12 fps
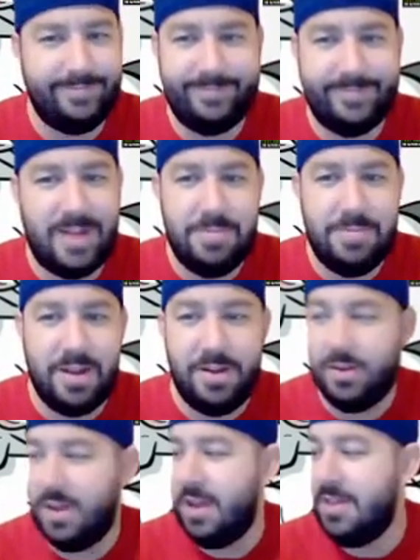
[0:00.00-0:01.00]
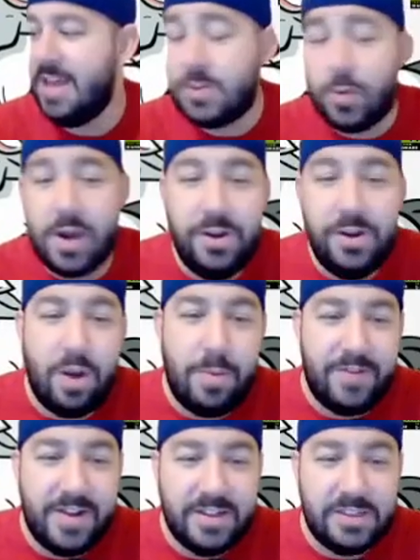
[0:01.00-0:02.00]
I'm not doing that. That's where I do all
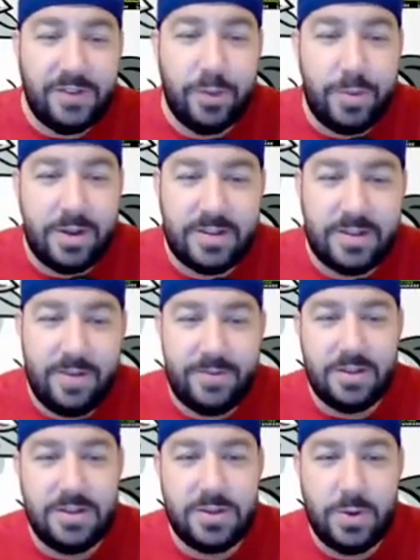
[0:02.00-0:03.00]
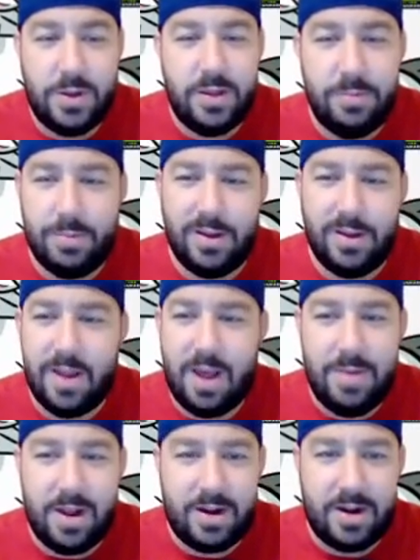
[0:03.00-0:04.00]
my fantasy football stuff is on the toilet, but
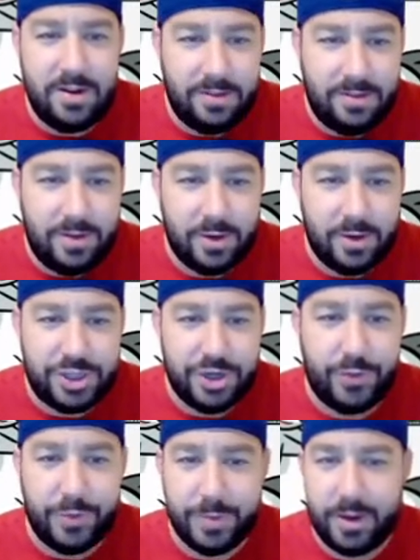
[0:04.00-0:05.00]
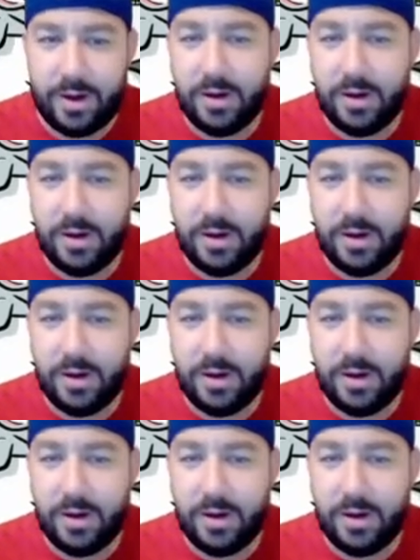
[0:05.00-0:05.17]
I'm not going to do a show from there.